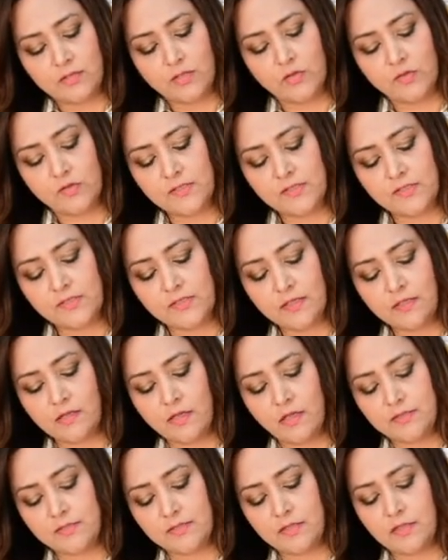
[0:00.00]
Now this is the
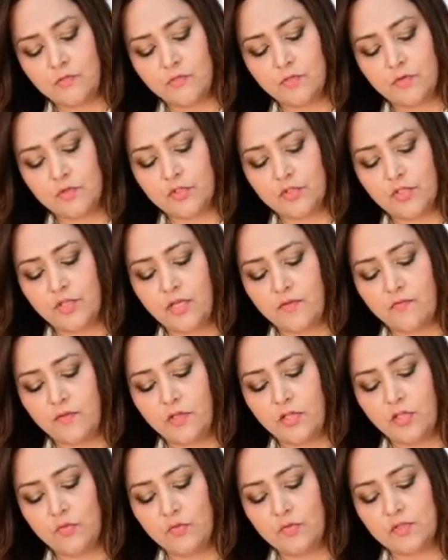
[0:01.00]
classical version, and we
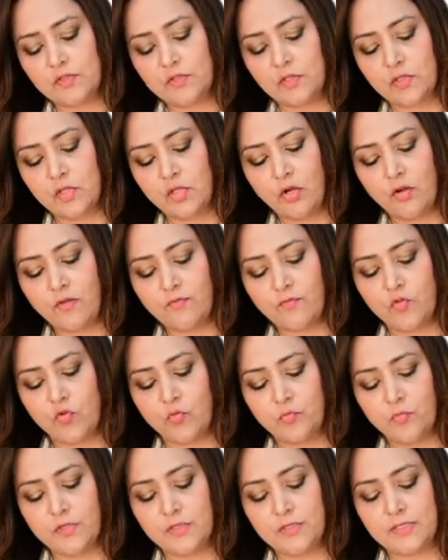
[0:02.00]
use a lot of
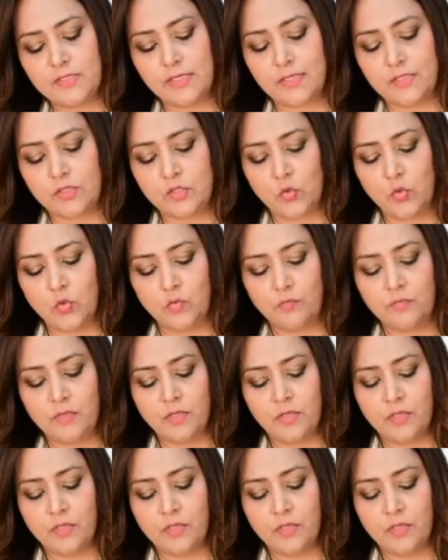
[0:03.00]
hummus at home.